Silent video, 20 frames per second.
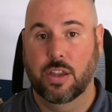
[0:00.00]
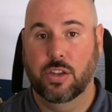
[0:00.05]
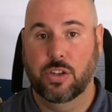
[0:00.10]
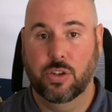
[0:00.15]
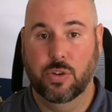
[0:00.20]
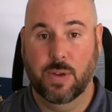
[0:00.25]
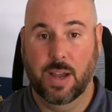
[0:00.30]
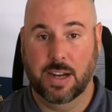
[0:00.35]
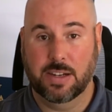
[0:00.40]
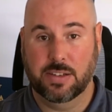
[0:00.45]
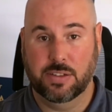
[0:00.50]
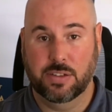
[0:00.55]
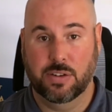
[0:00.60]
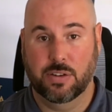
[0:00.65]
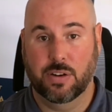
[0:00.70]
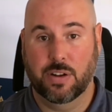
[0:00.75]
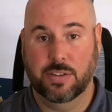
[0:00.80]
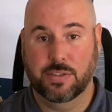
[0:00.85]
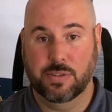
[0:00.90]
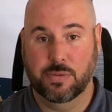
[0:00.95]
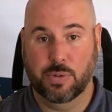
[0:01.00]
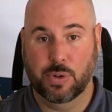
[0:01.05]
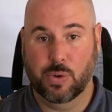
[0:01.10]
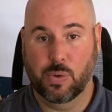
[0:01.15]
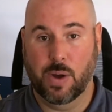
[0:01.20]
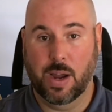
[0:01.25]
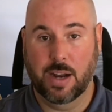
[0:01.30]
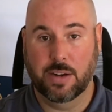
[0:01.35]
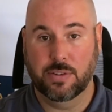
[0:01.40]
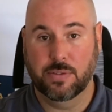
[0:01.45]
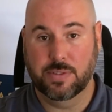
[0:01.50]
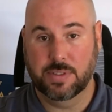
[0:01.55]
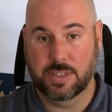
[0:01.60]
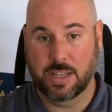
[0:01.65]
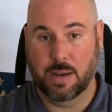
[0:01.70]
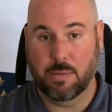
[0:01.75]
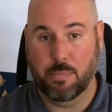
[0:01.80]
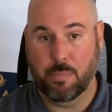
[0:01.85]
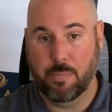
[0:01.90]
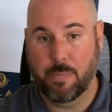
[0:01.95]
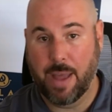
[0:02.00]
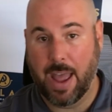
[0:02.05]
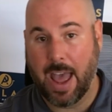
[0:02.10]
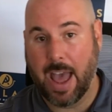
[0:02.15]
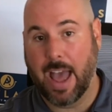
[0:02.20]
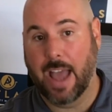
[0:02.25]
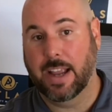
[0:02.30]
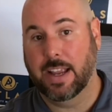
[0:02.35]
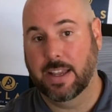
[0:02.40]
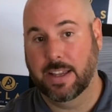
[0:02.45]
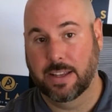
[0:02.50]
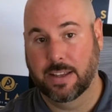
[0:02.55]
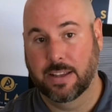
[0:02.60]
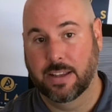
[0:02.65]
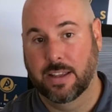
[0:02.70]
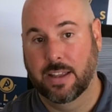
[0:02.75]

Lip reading: you actually are also required to send back